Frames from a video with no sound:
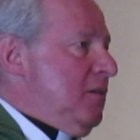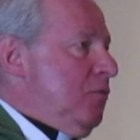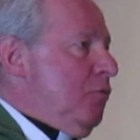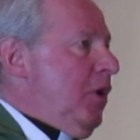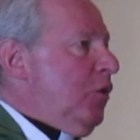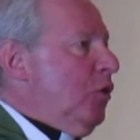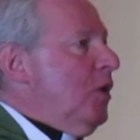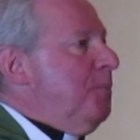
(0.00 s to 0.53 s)

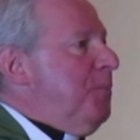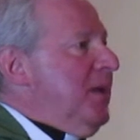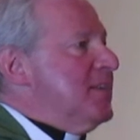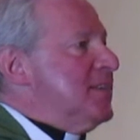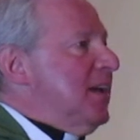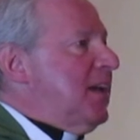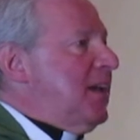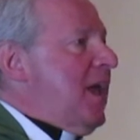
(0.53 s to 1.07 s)
Whether it be
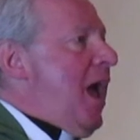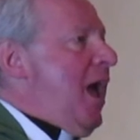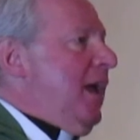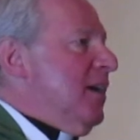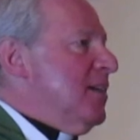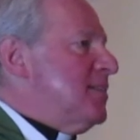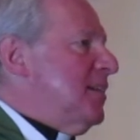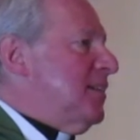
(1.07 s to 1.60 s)

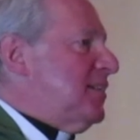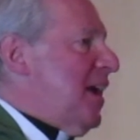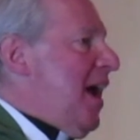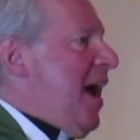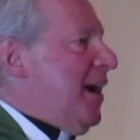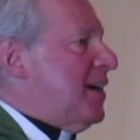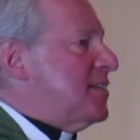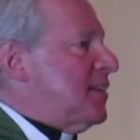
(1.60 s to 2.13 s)
Zacchaeus, the
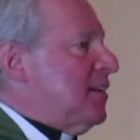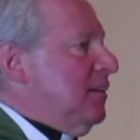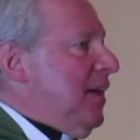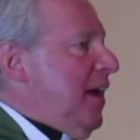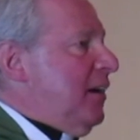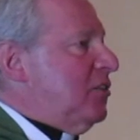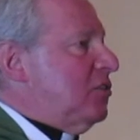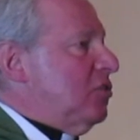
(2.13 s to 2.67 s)
tax
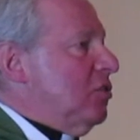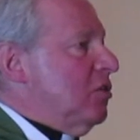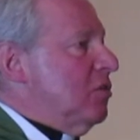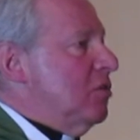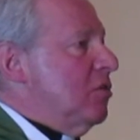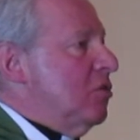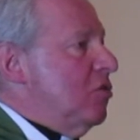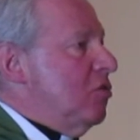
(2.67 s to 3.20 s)
collector,
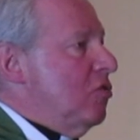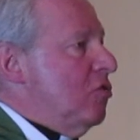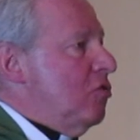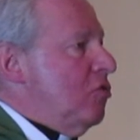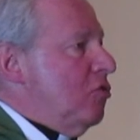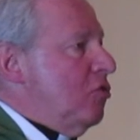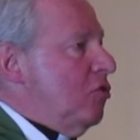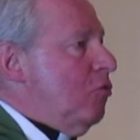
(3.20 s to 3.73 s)

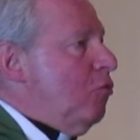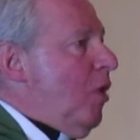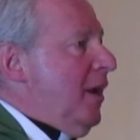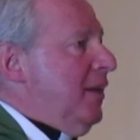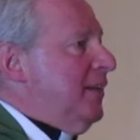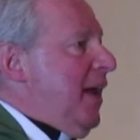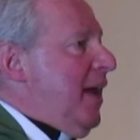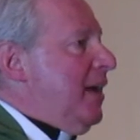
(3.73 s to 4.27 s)
who
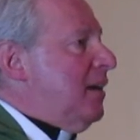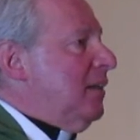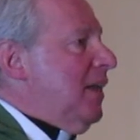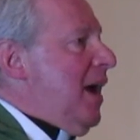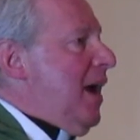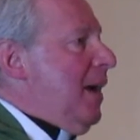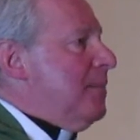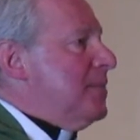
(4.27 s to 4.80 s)
one day
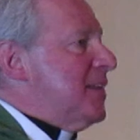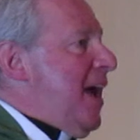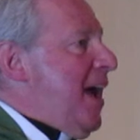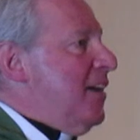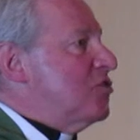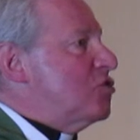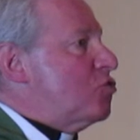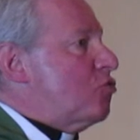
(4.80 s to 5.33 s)
climbs
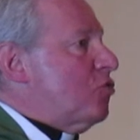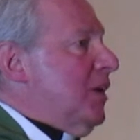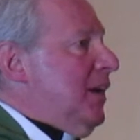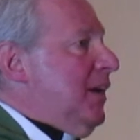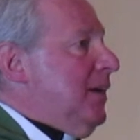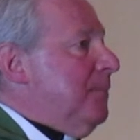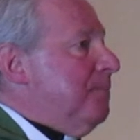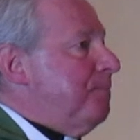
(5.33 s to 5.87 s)
that
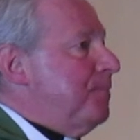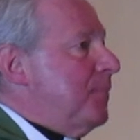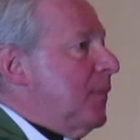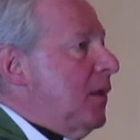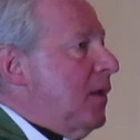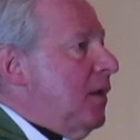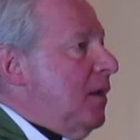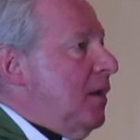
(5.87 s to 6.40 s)
tree
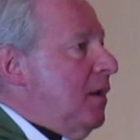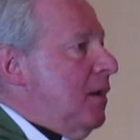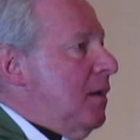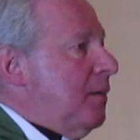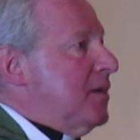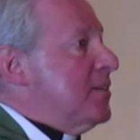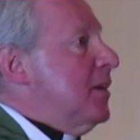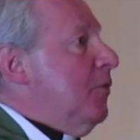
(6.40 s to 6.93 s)

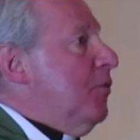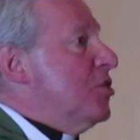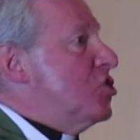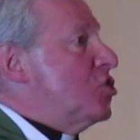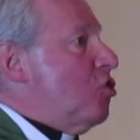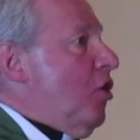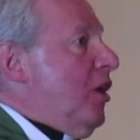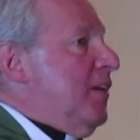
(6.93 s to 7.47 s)
because he was
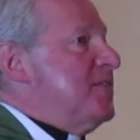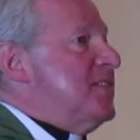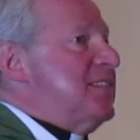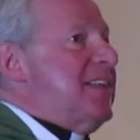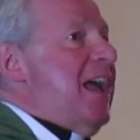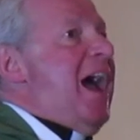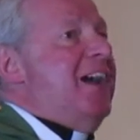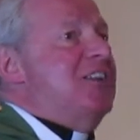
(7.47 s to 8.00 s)
short of
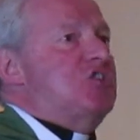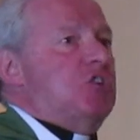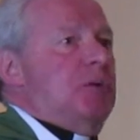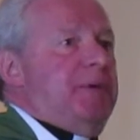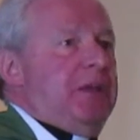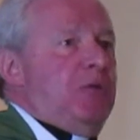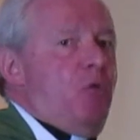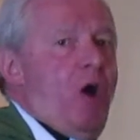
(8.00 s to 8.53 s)
stature,
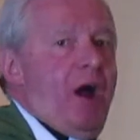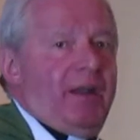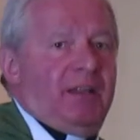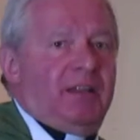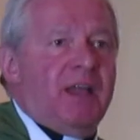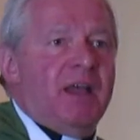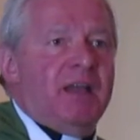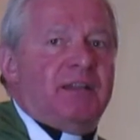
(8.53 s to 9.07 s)
but he
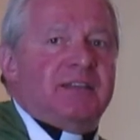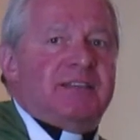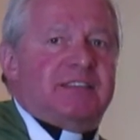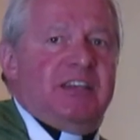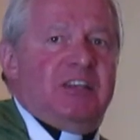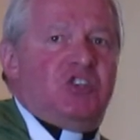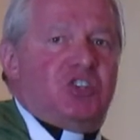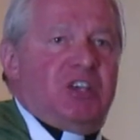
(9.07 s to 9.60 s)
wanted to
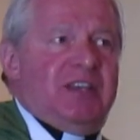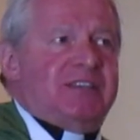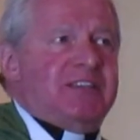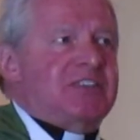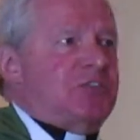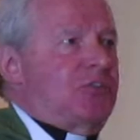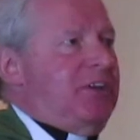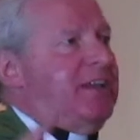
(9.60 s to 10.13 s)
see
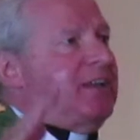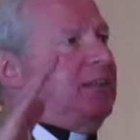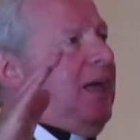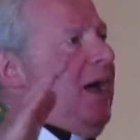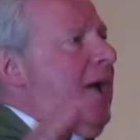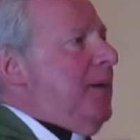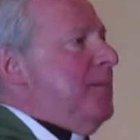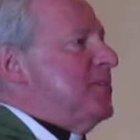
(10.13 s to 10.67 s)
Jesus, so he
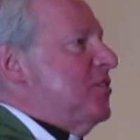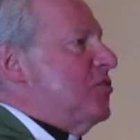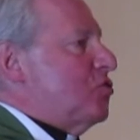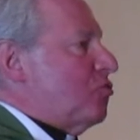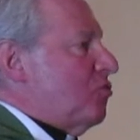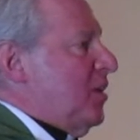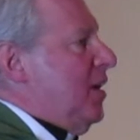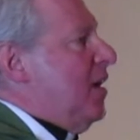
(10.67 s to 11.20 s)
climbs
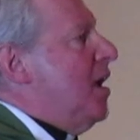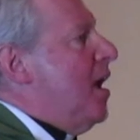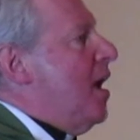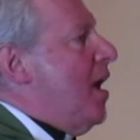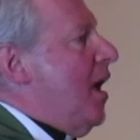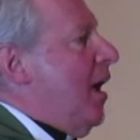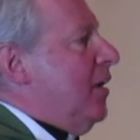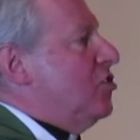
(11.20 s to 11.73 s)
the tree,
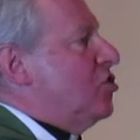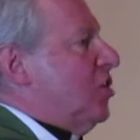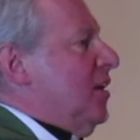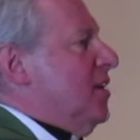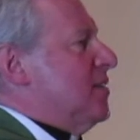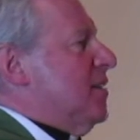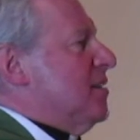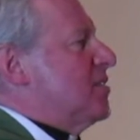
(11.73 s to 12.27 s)
and
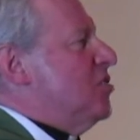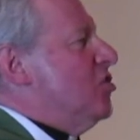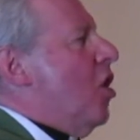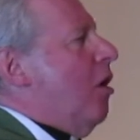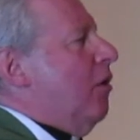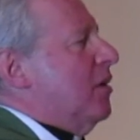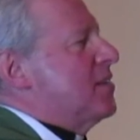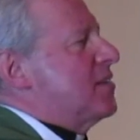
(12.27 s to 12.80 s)
Jesus
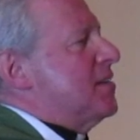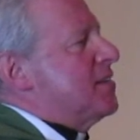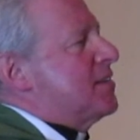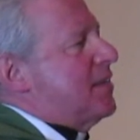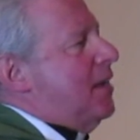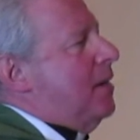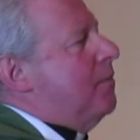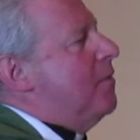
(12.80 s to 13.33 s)
notices
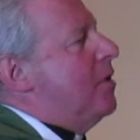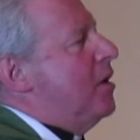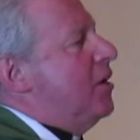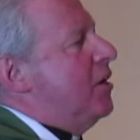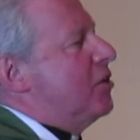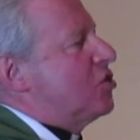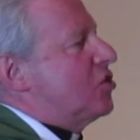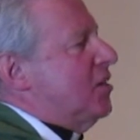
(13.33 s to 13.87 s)
him.
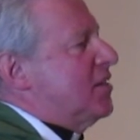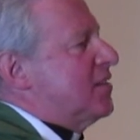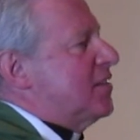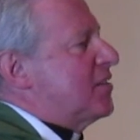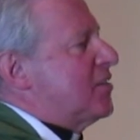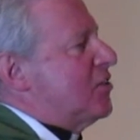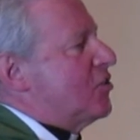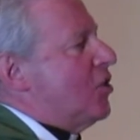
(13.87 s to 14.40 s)

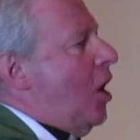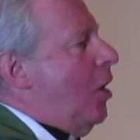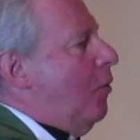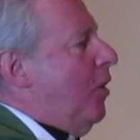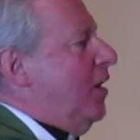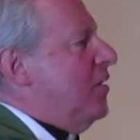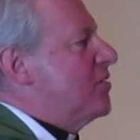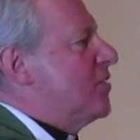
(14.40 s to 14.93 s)
Jesus is
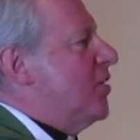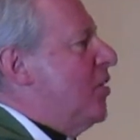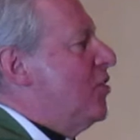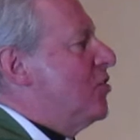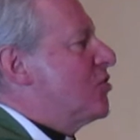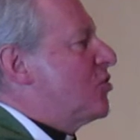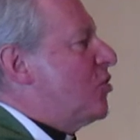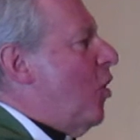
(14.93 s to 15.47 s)
always
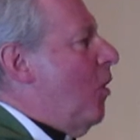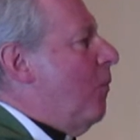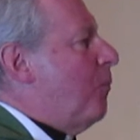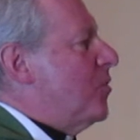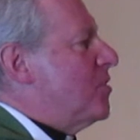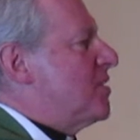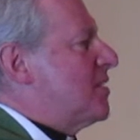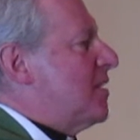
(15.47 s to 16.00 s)

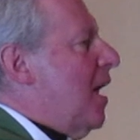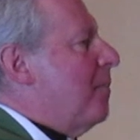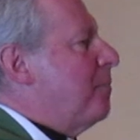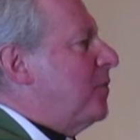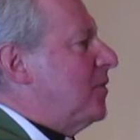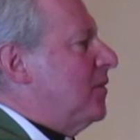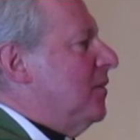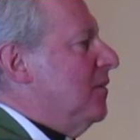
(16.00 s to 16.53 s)
so
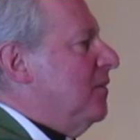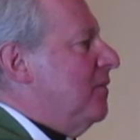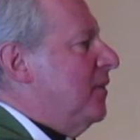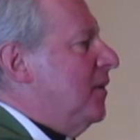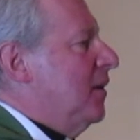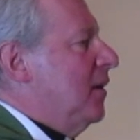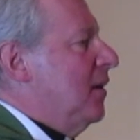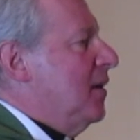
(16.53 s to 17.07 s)
perceptive.
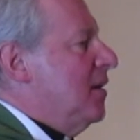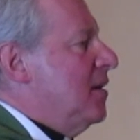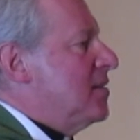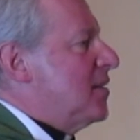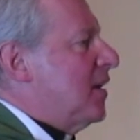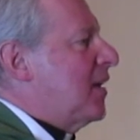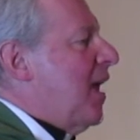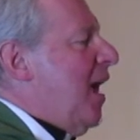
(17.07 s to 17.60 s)

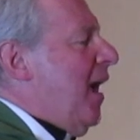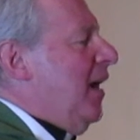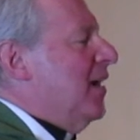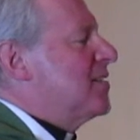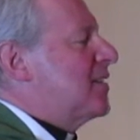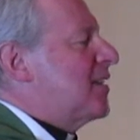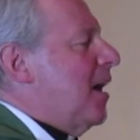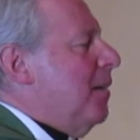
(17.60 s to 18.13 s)

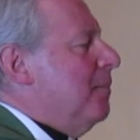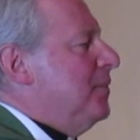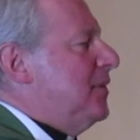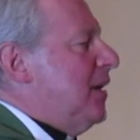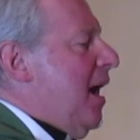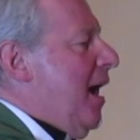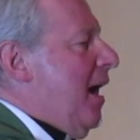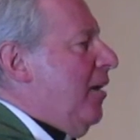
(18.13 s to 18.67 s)
Zacchaeus, come
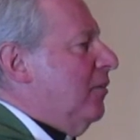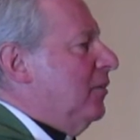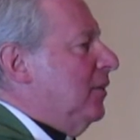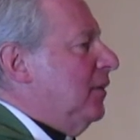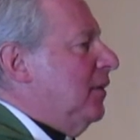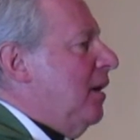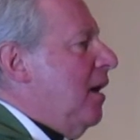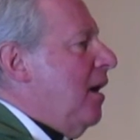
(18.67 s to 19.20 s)

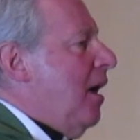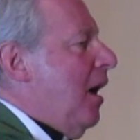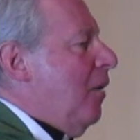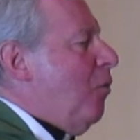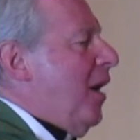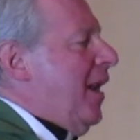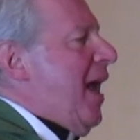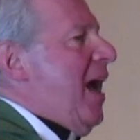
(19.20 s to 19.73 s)
down. I
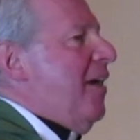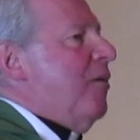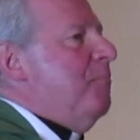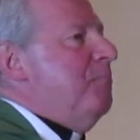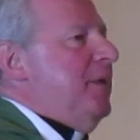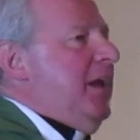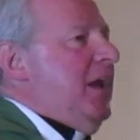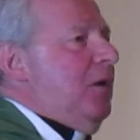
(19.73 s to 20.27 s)
want to
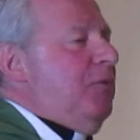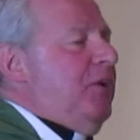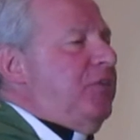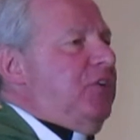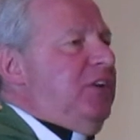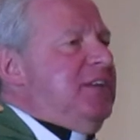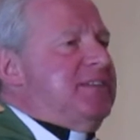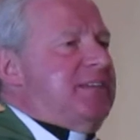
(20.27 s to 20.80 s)
have a meal with
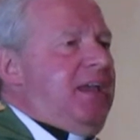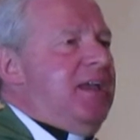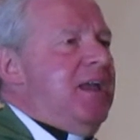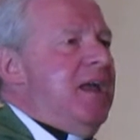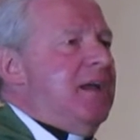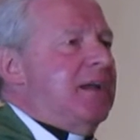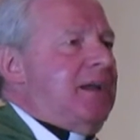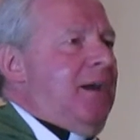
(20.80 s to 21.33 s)
you. He didn't
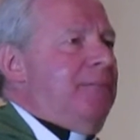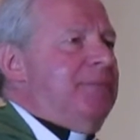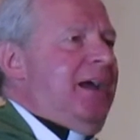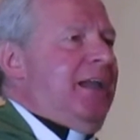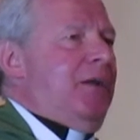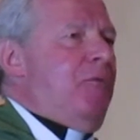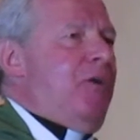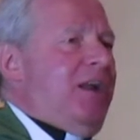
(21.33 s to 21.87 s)
say, come
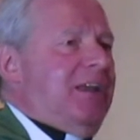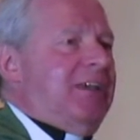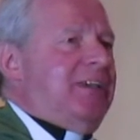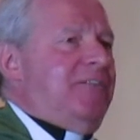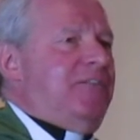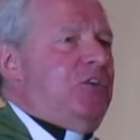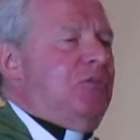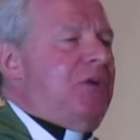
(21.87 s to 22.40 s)
down, I want to
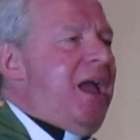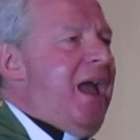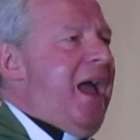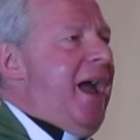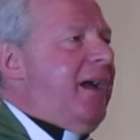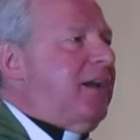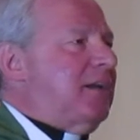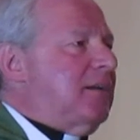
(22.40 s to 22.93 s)
give you a
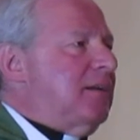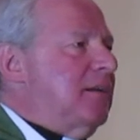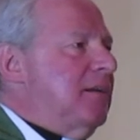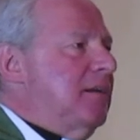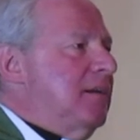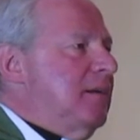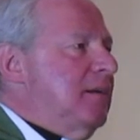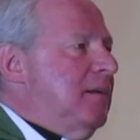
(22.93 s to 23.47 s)

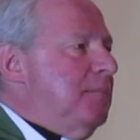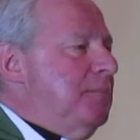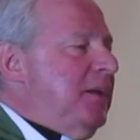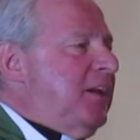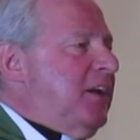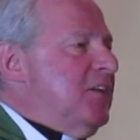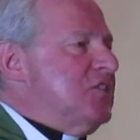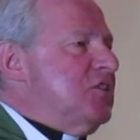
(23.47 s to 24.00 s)
pet
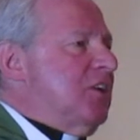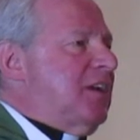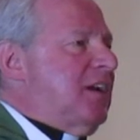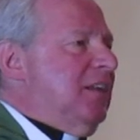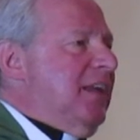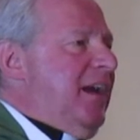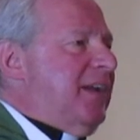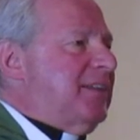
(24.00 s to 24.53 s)
because you're
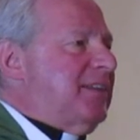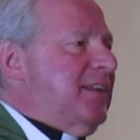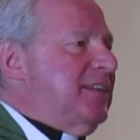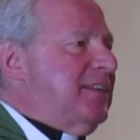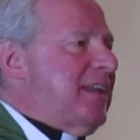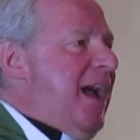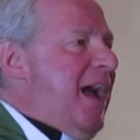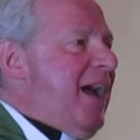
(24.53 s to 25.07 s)

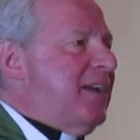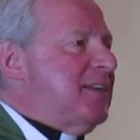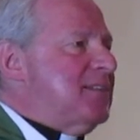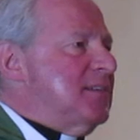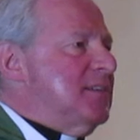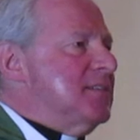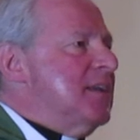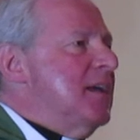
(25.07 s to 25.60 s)
collecting
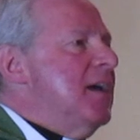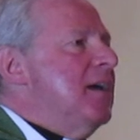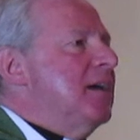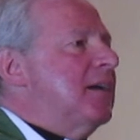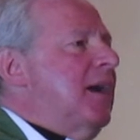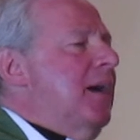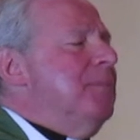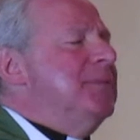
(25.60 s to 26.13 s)
taxes.
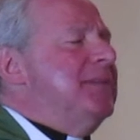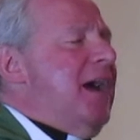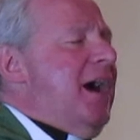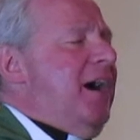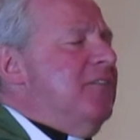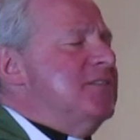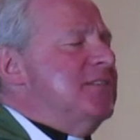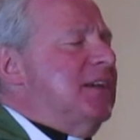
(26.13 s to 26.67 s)
Come
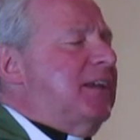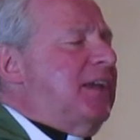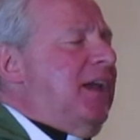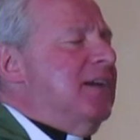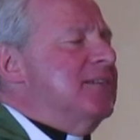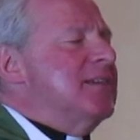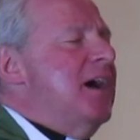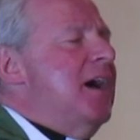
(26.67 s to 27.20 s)
down,
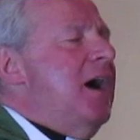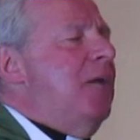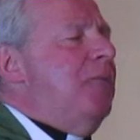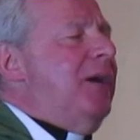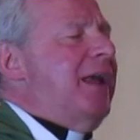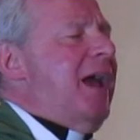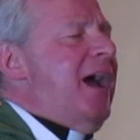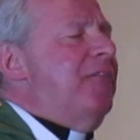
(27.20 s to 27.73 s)
Zacchaeus. I
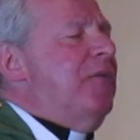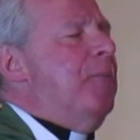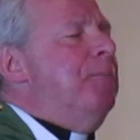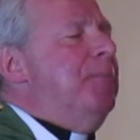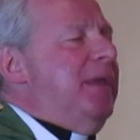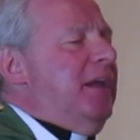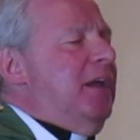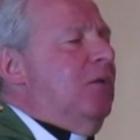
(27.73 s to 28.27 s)
want to have
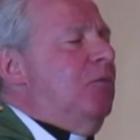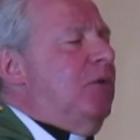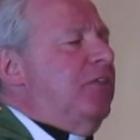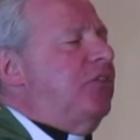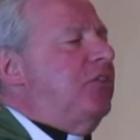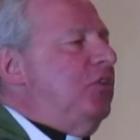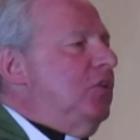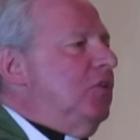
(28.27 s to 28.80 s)
a meal
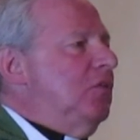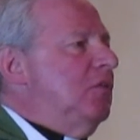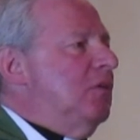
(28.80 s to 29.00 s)
with you.